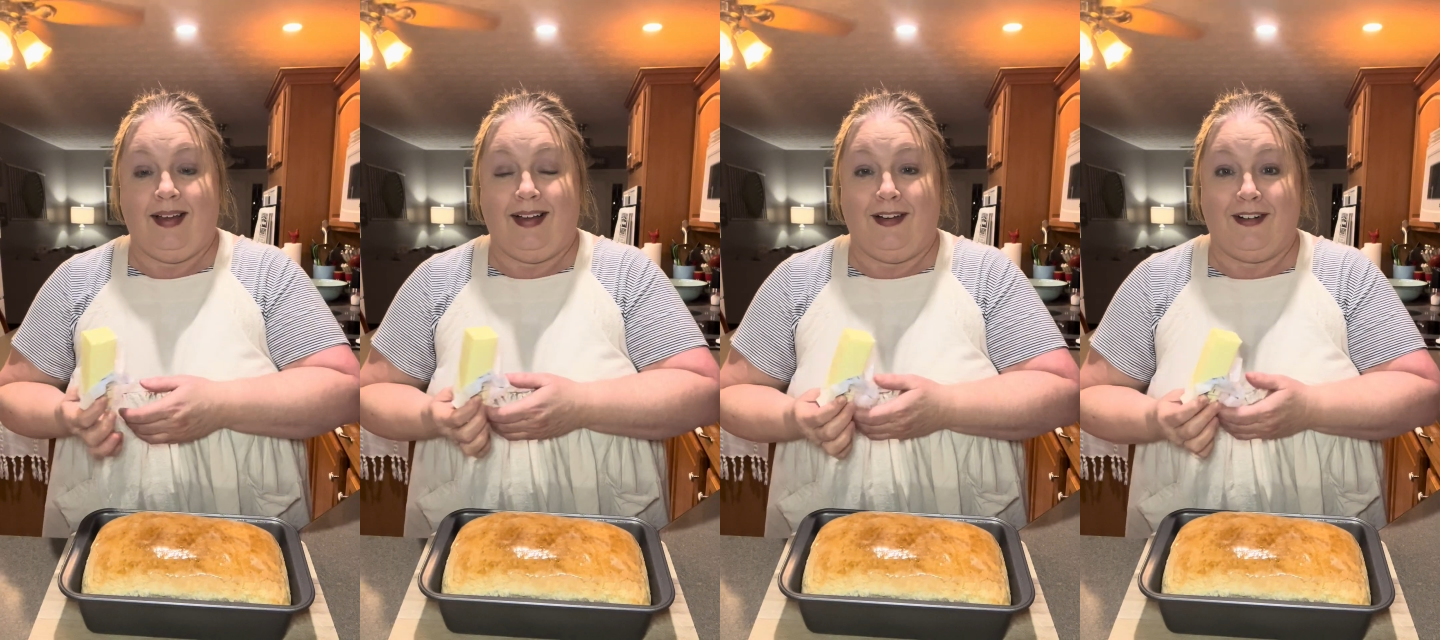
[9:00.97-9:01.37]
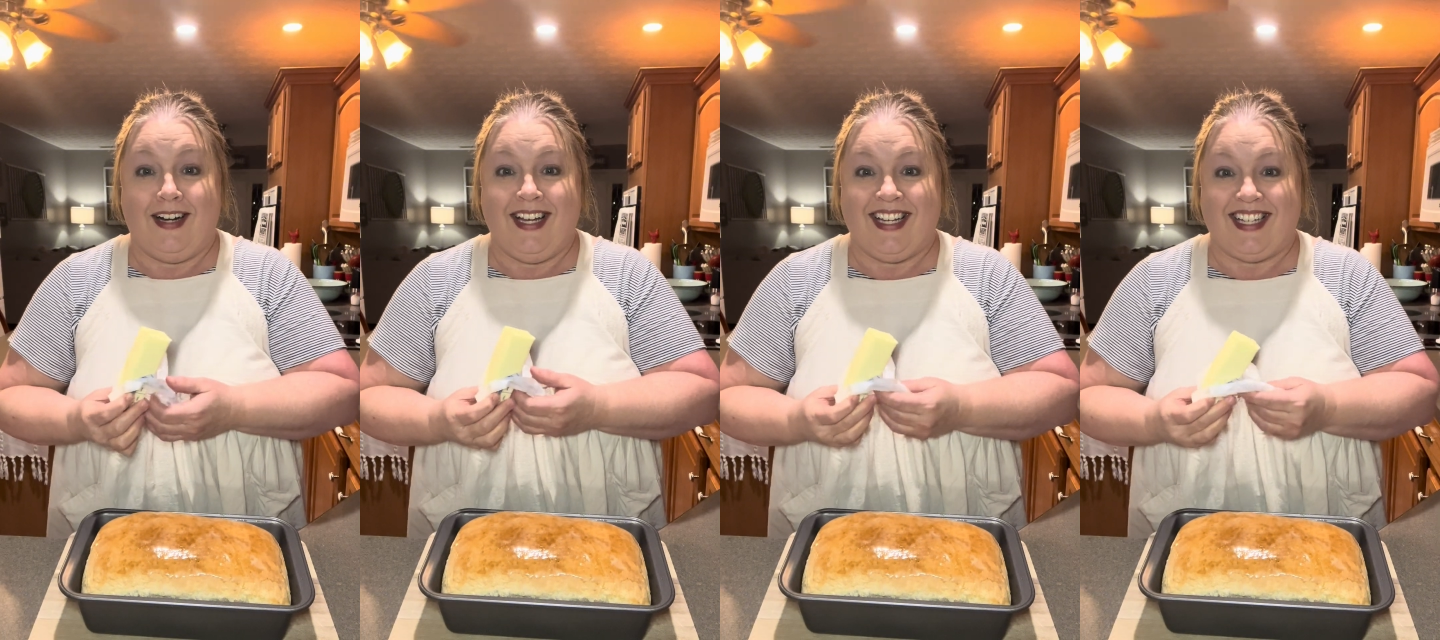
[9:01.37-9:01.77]
All
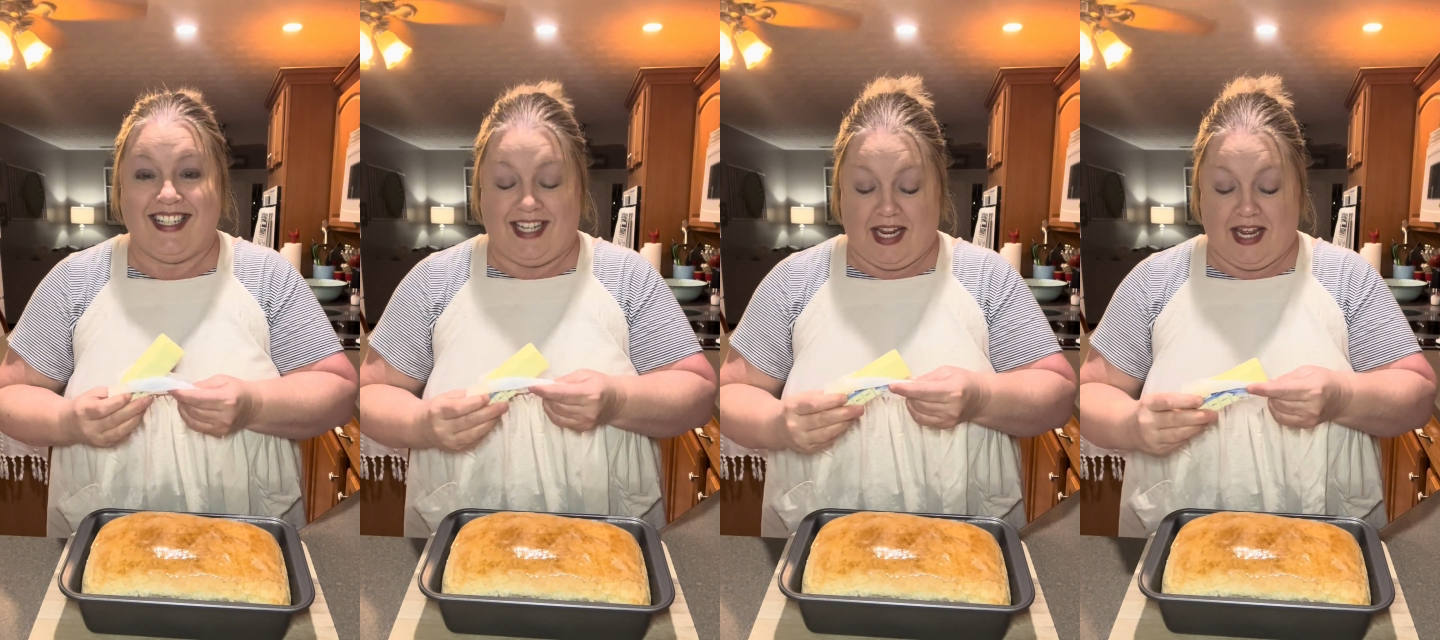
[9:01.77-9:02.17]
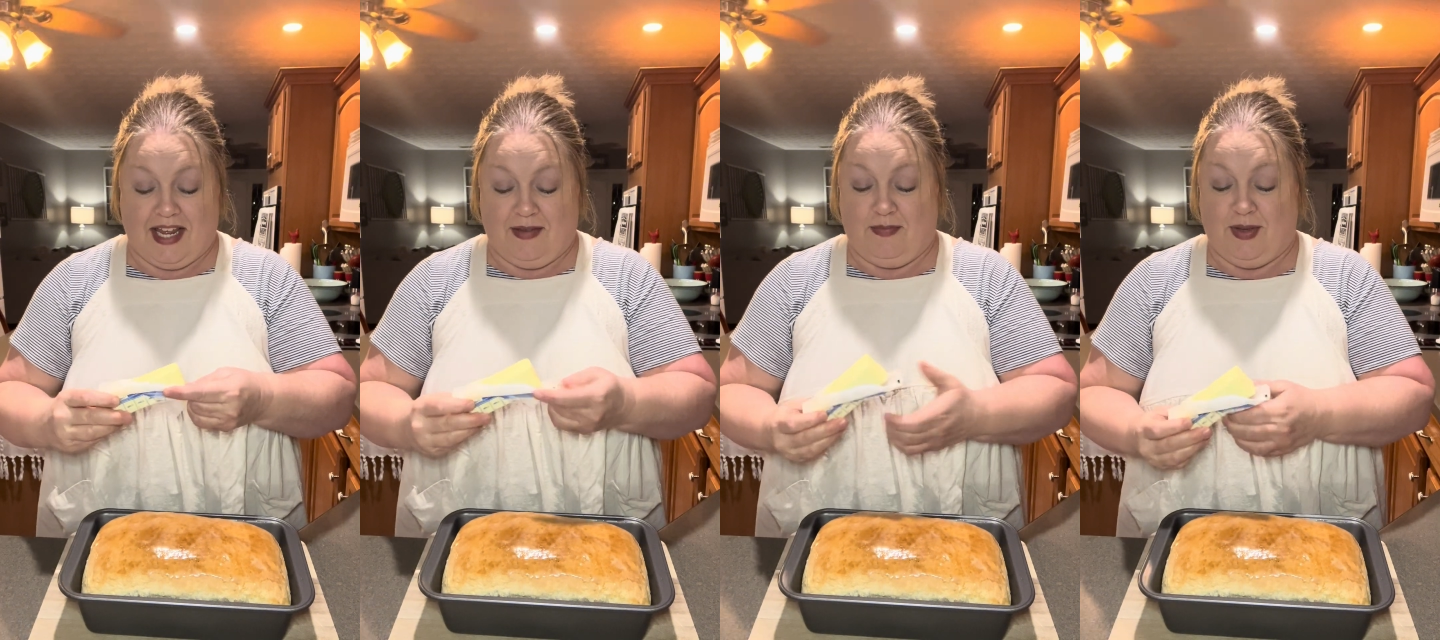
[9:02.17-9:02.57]
right,
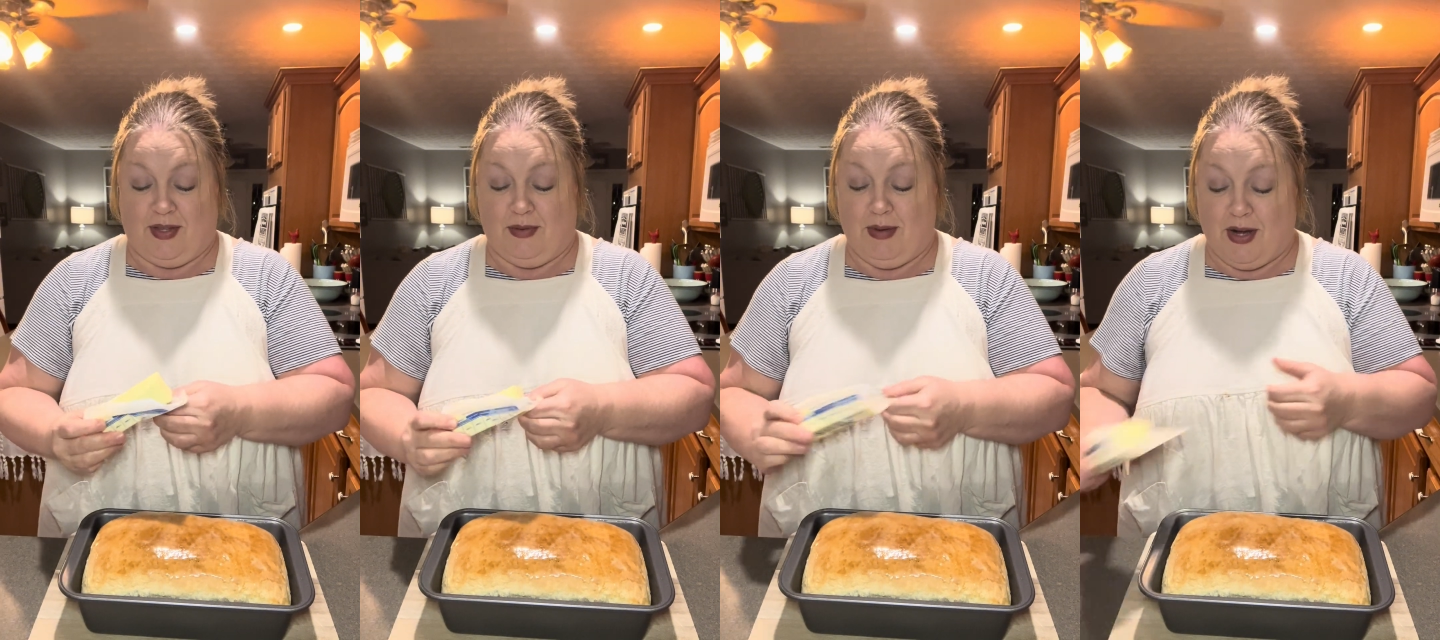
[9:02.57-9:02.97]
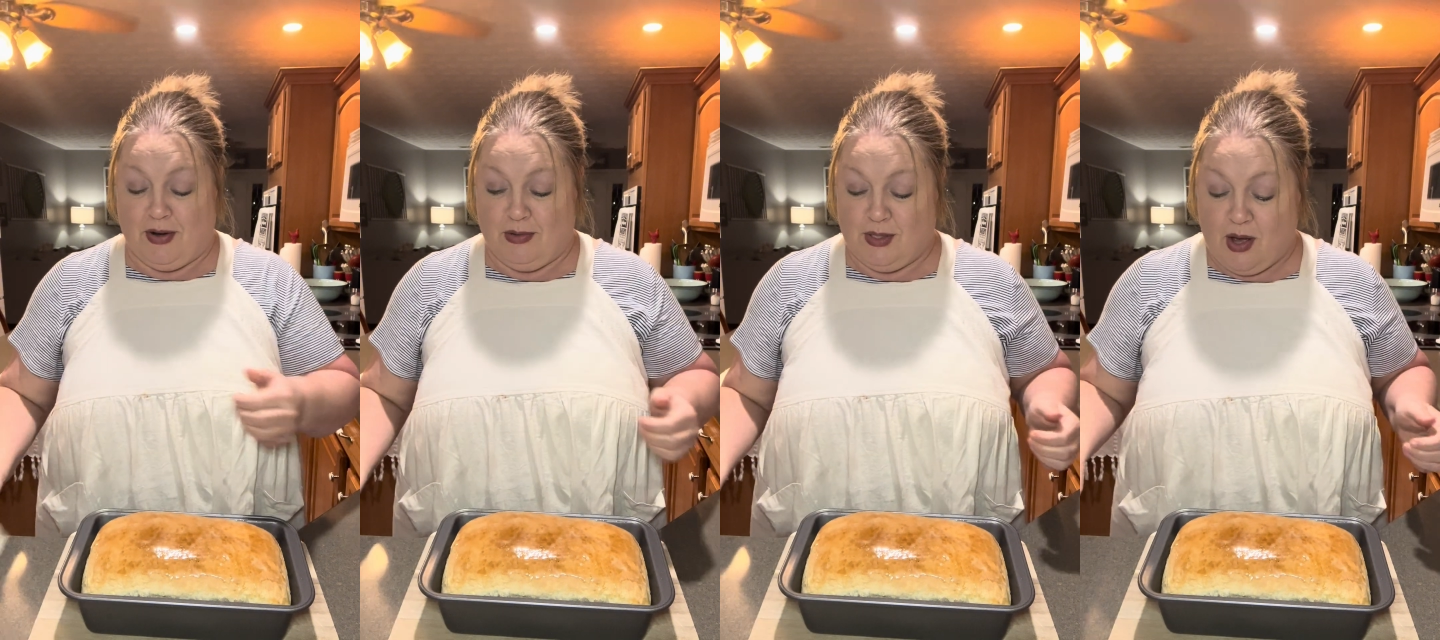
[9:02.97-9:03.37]
put that butter
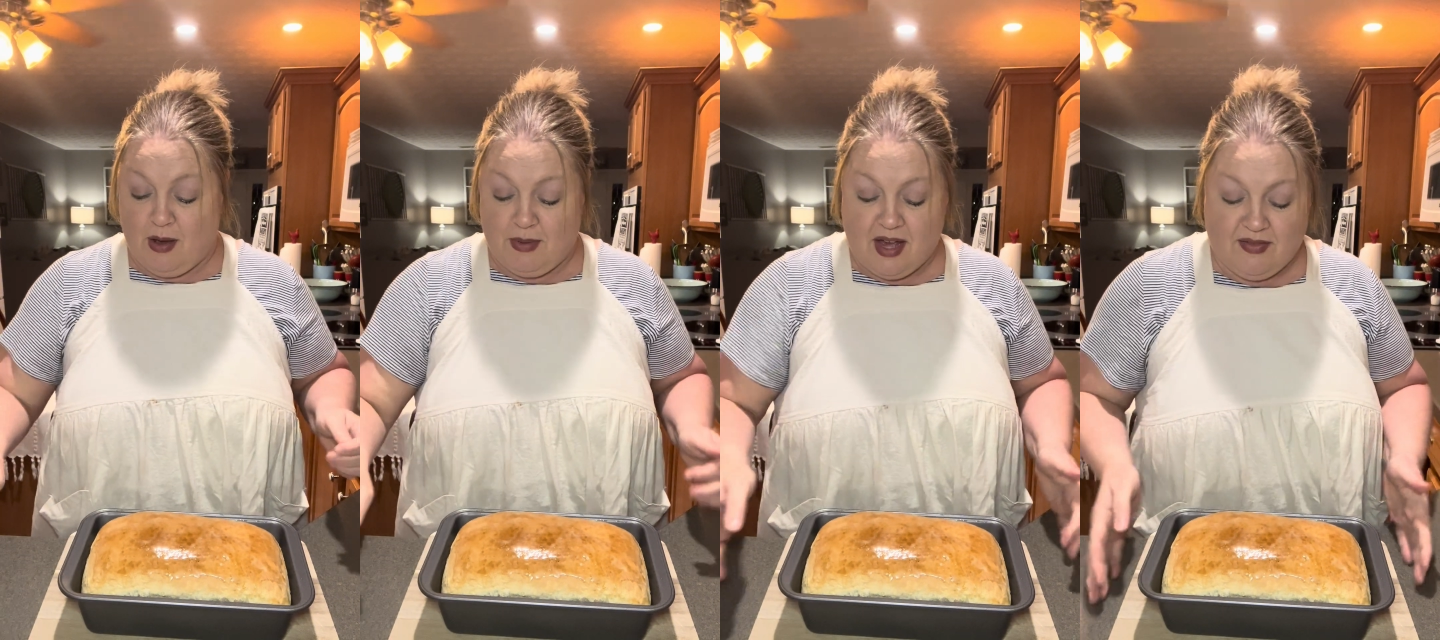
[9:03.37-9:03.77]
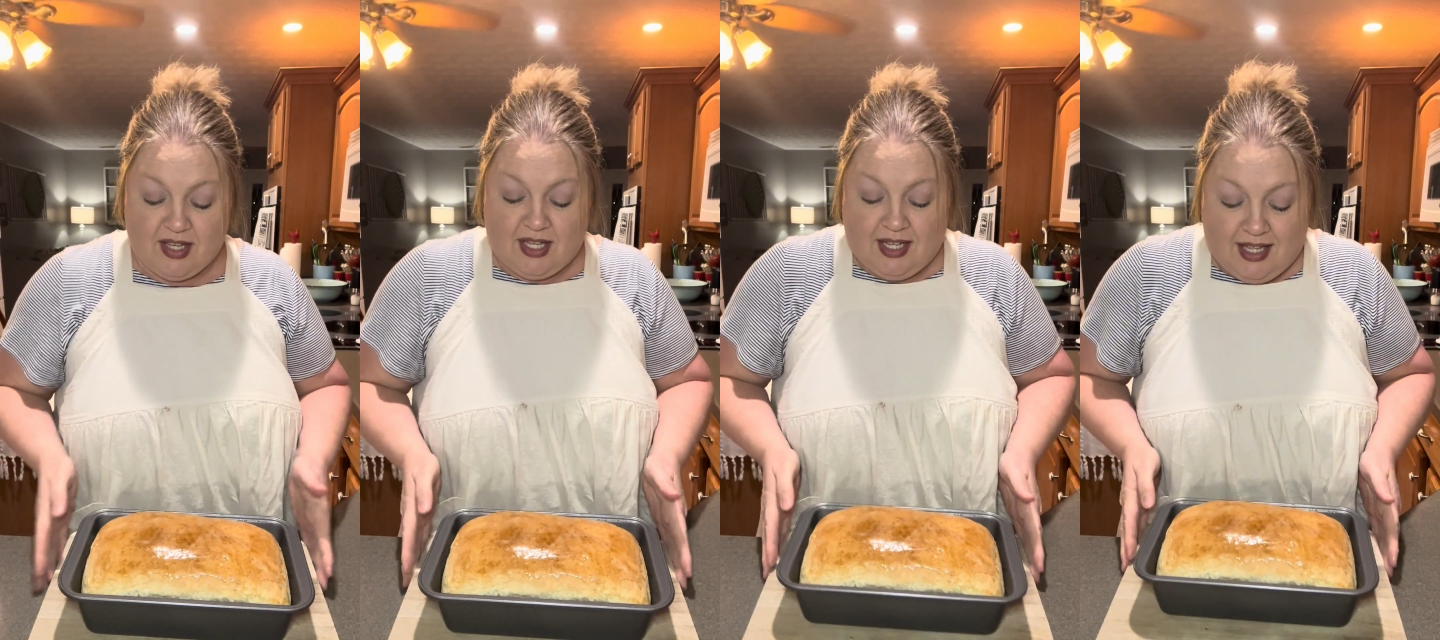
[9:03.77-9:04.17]
on top of it.